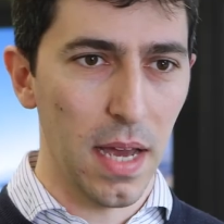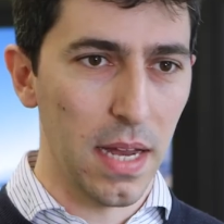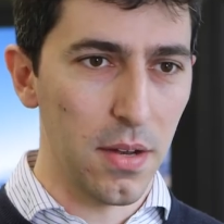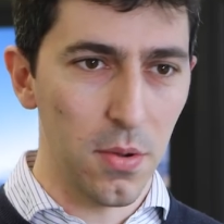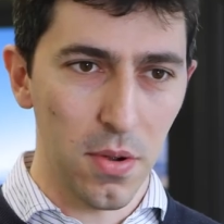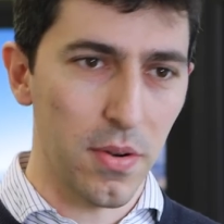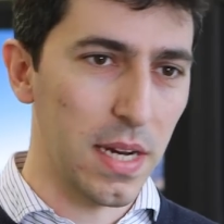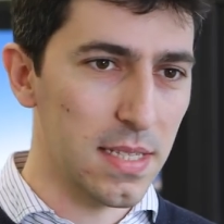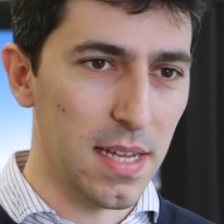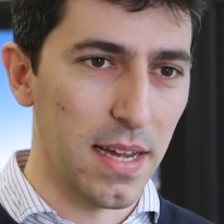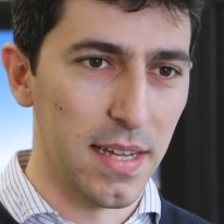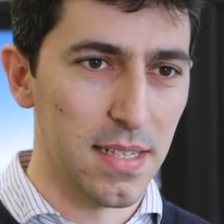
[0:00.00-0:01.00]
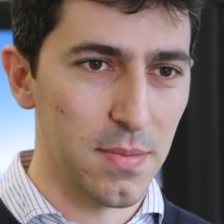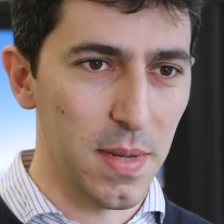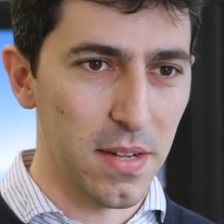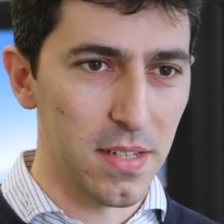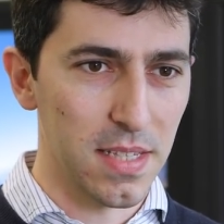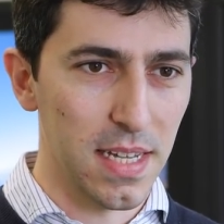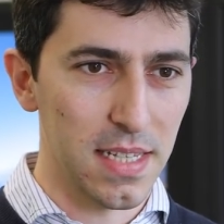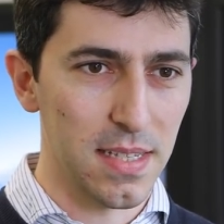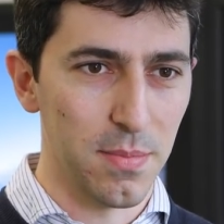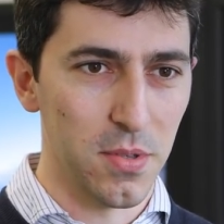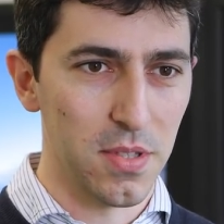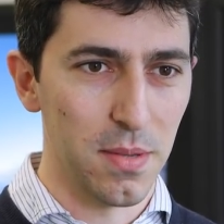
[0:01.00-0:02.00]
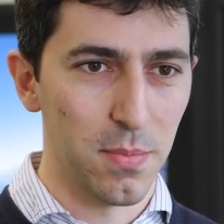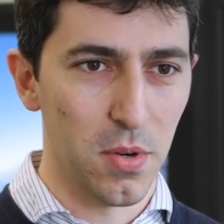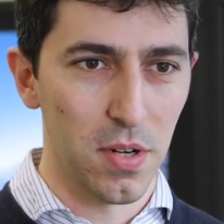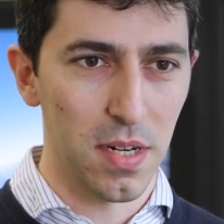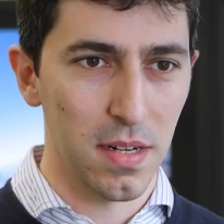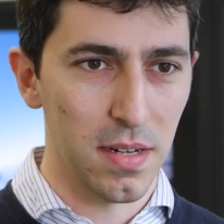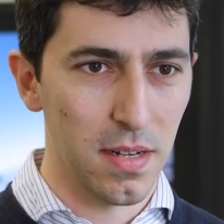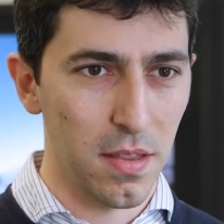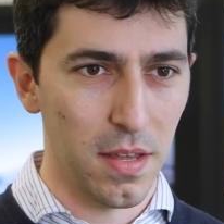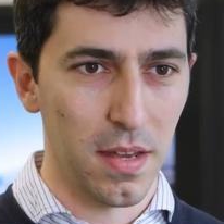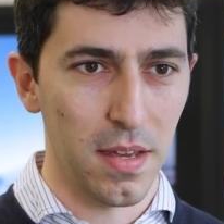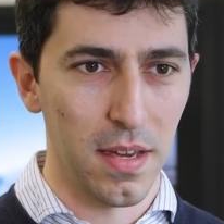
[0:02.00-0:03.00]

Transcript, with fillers: and do great science because that's the most important thing